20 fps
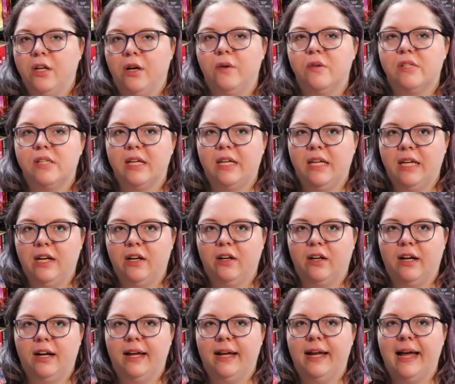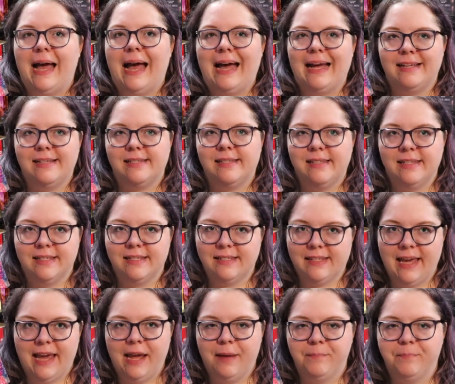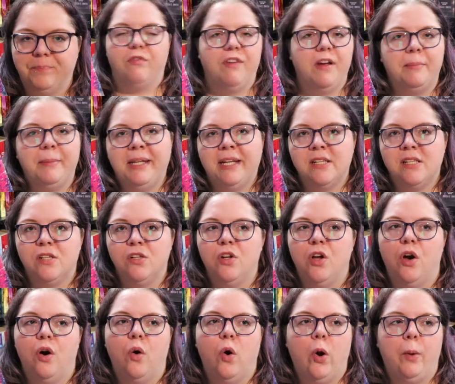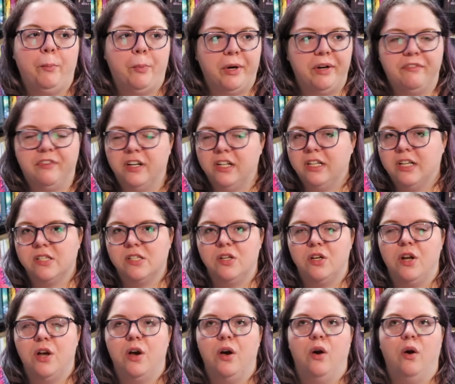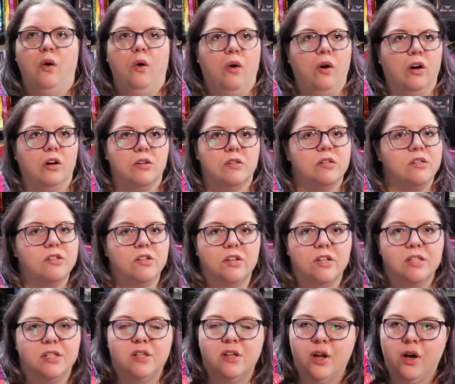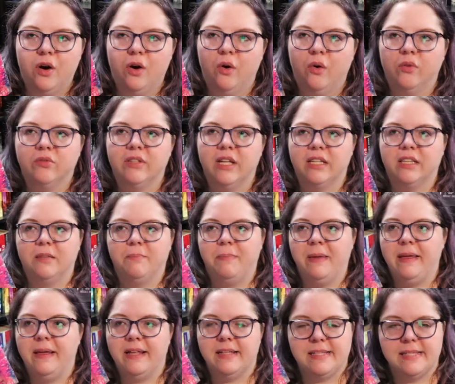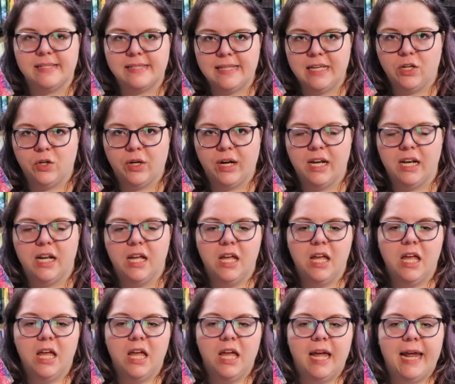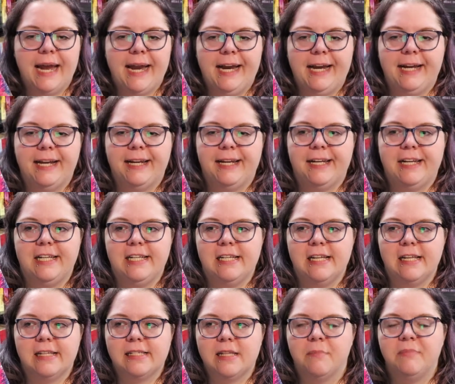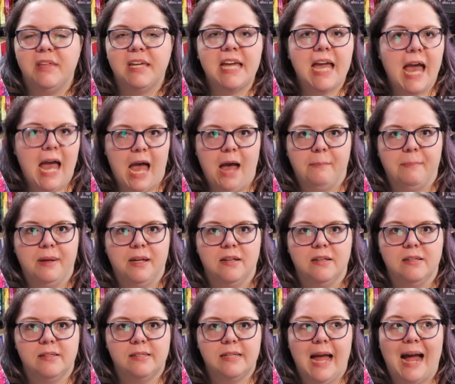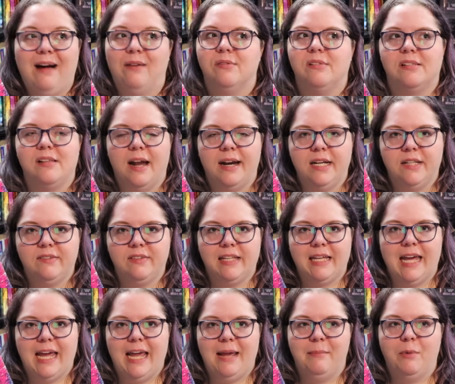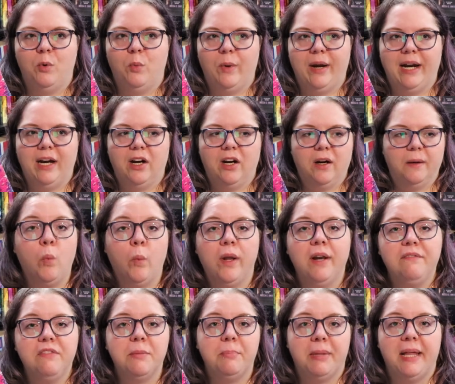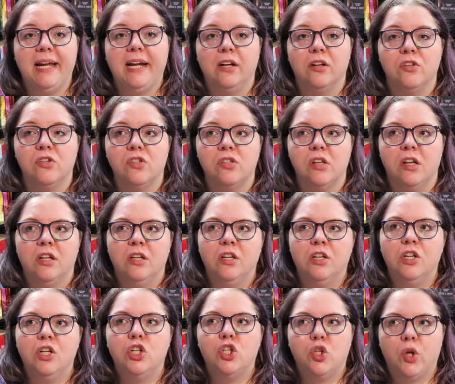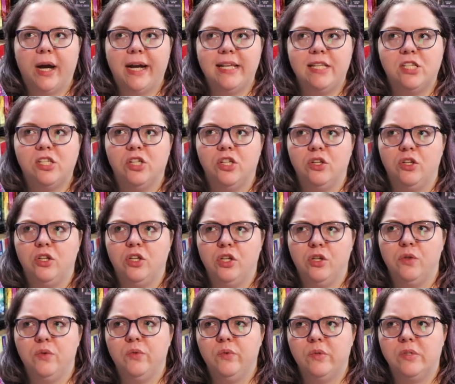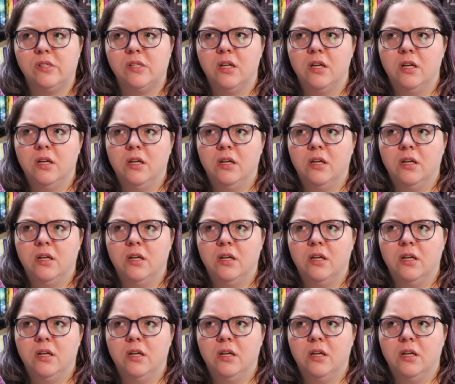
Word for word: knows that Kiera has this game. Her family doesn't know, her boyfriend doesn't know, her sister doesn't know, like it's a secret. And something happens outside of the game where one of the players tries to use